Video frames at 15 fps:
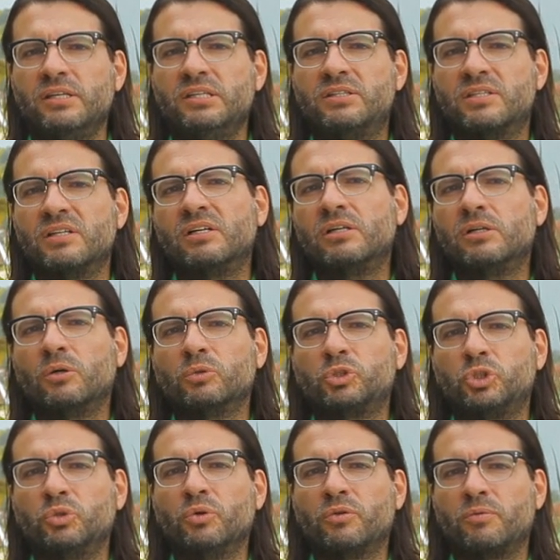eternal
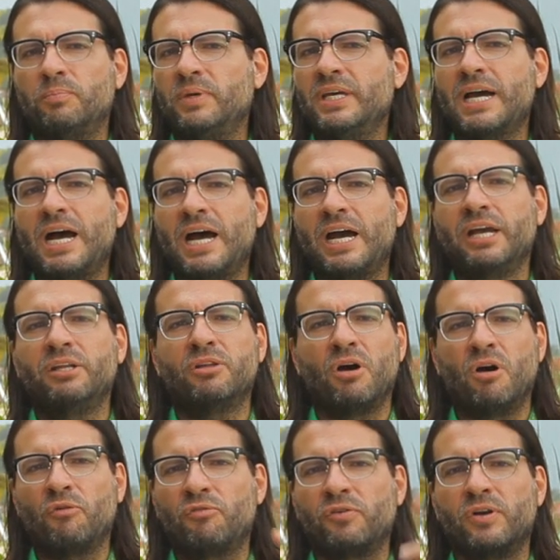truth behind
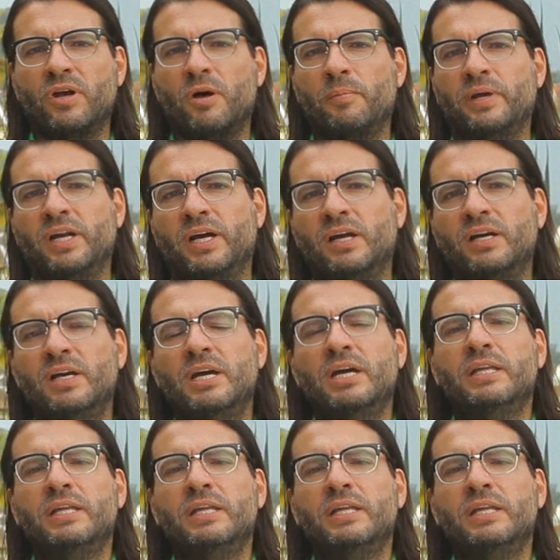all phenomena,